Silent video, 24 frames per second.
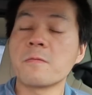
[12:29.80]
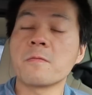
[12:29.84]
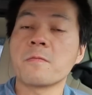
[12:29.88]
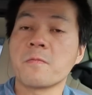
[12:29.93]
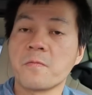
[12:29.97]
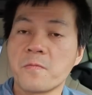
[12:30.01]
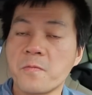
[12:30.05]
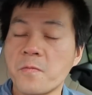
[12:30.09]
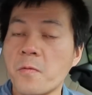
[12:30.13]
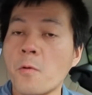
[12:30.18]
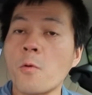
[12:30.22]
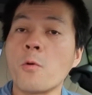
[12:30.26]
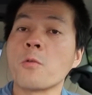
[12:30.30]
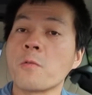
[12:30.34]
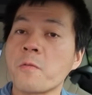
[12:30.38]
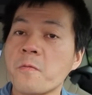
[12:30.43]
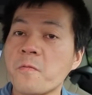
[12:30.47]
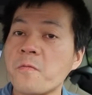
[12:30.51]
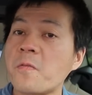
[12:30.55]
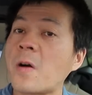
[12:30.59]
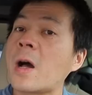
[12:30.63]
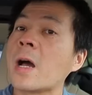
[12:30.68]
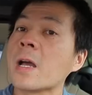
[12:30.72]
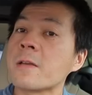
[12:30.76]
4,
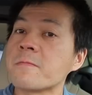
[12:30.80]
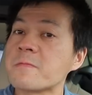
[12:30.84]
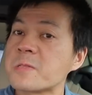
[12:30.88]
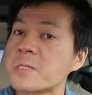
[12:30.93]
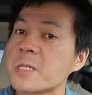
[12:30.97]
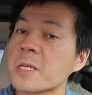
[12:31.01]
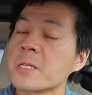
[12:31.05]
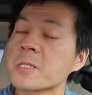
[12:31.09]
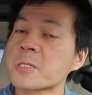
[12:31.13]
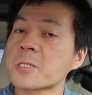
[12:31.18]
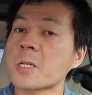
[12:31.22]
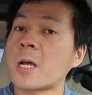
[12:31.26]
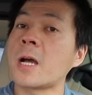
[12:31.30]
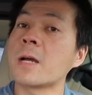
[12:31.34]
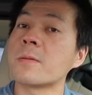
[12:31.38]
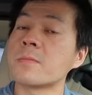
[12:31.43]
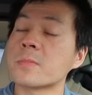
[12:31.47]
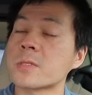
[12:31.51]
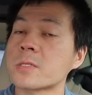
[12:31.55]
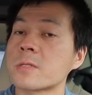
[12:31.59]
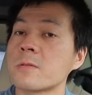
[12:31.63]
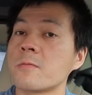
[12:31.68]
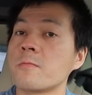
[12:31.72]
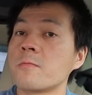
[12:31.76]
5, 6
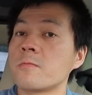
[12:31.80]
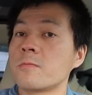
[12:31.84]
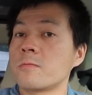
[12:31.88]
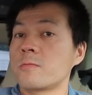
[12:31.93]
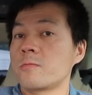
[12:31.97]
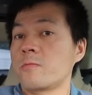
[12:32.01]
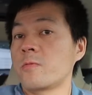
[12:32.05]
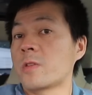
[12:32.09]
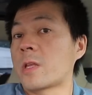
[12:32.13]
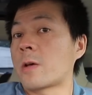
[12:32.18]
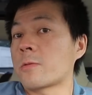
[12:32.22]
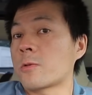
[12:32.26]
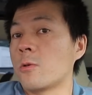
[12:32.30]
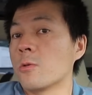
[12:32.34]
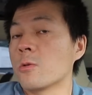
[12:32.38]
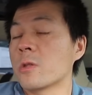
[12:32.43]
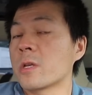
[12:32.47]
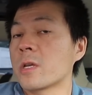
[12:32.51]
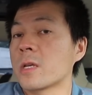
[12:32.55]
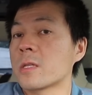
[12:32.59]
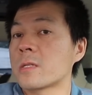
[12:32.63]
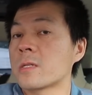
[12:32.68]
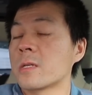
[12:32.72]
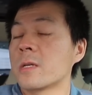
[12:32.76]
times without
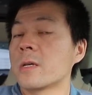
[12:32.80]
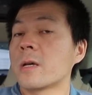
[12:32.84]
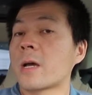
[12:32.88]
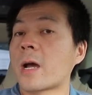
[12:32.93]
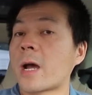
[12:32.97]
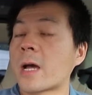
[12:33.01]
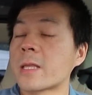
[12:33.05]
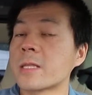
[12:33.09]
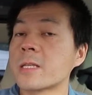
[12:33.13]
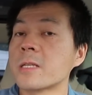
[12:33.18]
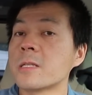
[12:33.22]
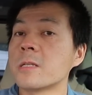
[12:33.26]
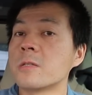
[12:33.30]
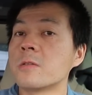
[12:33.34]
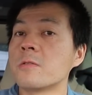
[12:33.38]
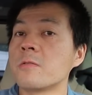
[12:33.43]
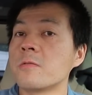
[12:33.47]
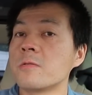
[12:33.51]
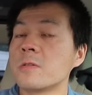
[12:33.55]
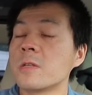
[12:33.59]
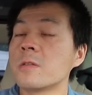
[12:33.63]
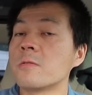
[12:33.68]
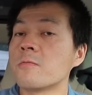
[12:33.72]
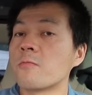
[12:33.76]
holding it, and then
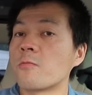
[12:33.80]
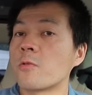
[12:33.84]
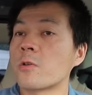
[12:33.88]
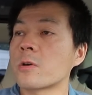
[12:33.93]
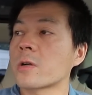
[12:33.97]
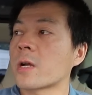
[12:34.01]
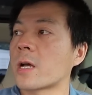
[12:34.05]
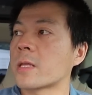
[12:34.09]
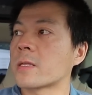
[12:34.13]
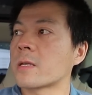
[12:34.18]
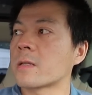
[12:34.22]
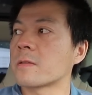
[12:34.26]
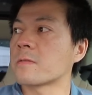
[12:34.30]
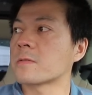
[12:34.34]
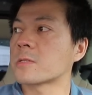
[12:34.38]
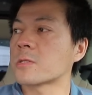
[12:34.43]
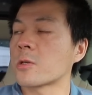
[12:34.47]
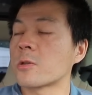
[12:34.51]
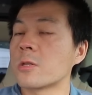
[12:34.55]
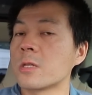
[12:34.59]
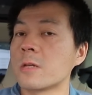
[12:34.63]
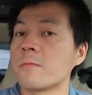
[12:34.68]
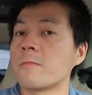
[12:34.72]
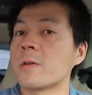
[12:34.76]
it didn't work, and then
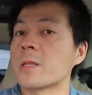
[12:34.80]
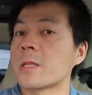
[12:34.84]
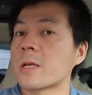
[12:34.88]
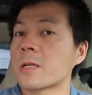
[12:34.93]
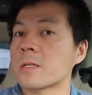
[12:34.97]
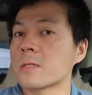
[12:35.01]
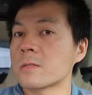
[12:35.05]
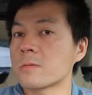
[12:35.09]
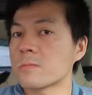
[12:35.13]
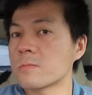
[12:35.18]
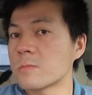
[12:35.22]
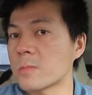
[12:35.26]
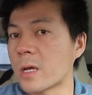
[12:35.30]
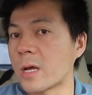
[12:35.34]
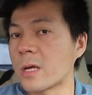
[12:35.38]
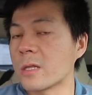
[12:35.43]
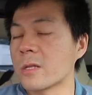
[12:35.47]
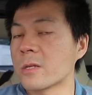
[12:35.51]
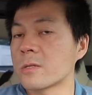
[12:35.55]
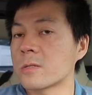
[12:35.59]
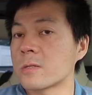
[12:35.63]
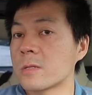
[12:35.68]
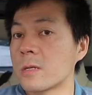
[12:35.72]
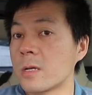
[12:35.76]
suddenly when I
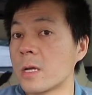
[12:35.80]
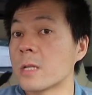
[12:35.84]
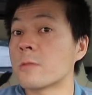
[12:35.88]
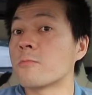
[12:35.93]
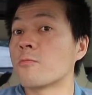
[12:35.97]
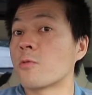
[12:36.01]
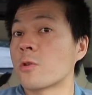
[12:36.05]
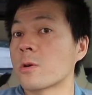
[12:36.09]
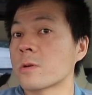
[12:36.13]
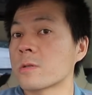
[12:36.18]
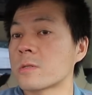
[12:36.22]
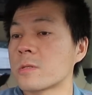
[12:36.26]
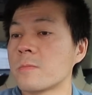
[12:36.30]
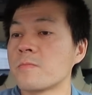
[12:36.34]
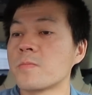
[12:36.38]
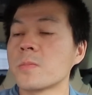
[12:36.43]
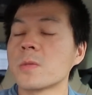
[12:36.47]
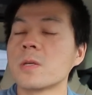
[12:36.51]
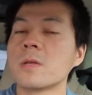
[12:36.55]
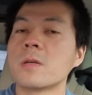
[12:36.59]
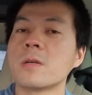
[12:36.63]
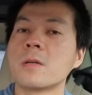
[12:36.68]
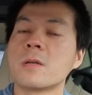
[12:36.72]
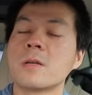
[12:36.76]
held it, it worked.
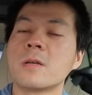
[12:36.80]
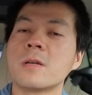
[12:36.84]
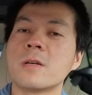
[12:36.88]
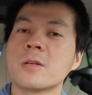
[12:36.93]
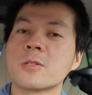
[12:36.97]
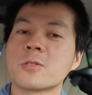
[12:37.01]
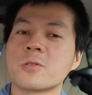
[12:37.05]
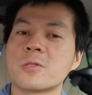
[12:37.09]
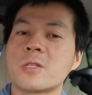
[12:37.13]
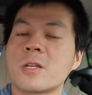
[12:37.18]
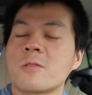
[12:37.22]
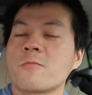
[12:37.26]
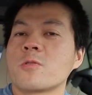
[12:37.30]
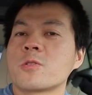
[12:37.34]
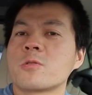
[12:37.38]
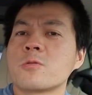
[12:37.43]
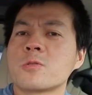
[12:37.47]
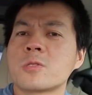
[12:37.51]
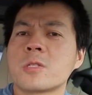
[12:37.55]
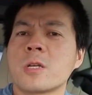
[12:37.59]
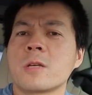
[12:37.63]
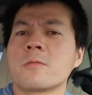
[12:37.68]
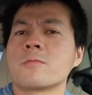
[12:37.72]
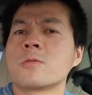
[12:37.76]
So then what do
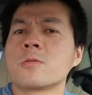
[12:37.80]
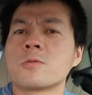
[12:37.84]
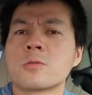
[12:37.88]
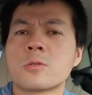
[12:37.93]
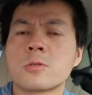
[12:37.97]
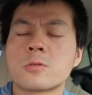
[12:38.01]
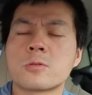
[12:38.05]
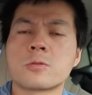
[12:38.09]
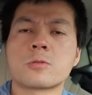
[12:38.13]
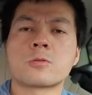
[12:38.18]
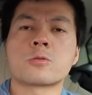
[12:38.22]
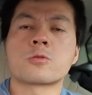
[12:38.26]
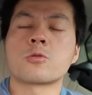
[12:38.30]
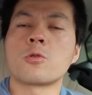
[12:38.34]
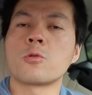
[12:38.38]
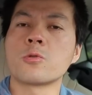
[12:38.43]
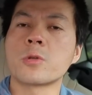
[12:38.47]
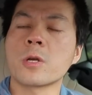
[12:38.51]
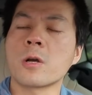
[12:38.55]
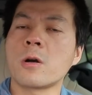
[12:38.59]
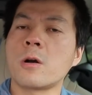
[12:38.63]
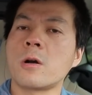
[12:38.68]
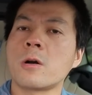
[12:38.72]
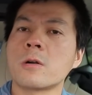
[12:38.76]
you say? You just throw
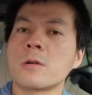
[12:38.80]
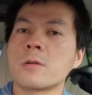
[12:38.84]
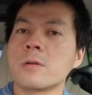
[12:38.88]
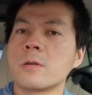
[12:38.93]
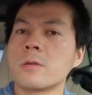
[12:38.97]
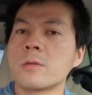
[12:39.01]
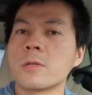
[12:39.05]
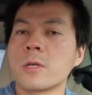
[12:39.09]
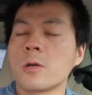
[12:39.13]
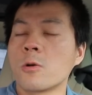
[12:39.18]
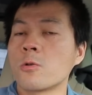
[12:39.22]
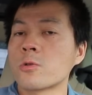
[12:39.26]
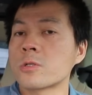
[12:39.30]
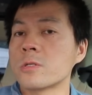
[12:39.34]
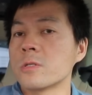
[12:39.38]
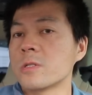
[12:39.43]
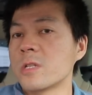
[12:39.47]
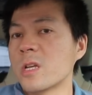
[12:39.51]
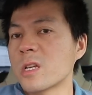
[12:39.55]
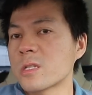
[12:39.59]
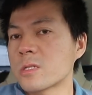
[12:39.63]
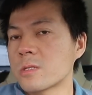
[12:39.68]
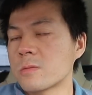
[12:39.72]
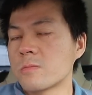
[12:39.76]
the car on the ocean?
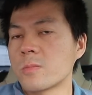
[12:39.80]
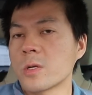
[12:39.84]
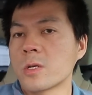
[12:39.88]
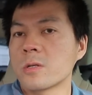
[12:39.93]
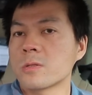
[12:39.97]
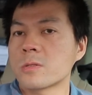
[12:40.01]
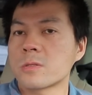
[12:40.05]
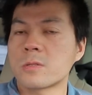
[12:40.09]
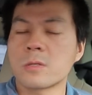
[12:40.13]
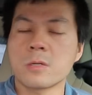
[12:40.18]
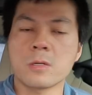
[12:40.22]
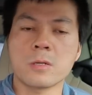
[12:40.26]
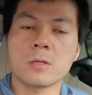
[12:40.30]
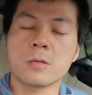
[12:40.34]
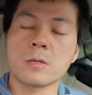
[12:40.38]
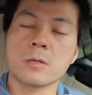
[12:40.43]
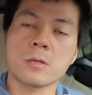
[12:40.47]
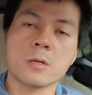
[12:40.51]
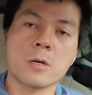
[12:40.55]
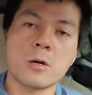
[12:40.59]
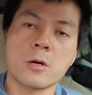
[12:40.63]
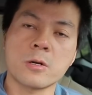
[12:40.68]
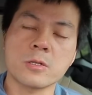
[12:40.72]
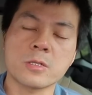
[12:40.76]
Yes, because
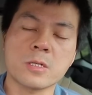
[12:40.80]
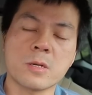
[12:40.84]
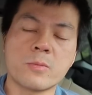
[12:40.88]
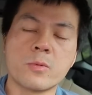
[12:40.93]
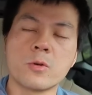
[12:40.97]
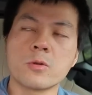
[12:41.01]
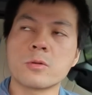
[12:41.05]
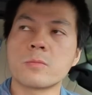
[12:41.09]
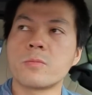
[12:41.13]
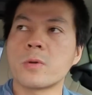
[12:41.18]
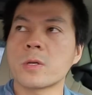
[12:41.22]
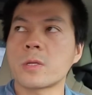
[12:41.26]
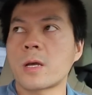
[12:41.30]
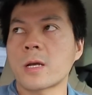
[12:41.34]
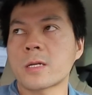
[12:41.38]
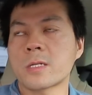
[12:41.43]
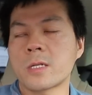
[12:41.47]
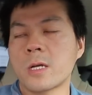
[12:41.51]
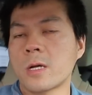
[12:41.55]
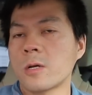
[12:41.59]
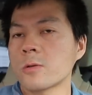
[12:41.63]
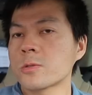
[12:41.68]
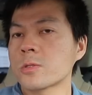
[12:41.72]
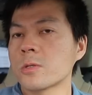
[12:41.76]
the car is kaput. But
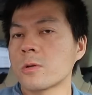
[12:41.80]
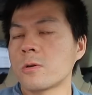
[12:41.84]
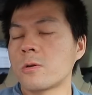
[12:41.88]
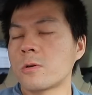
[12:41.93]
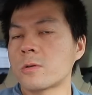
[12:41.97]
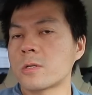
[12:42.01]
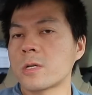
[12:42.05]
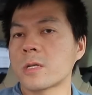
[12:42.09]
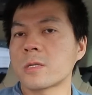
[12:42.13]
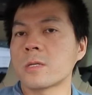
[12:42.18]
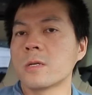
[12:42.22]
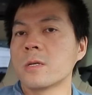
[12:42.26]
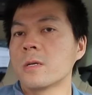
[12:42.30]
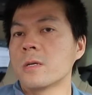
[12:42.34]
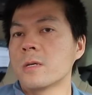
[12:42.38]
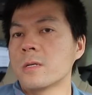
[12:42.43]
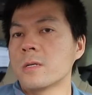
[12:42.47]
actually I also heard that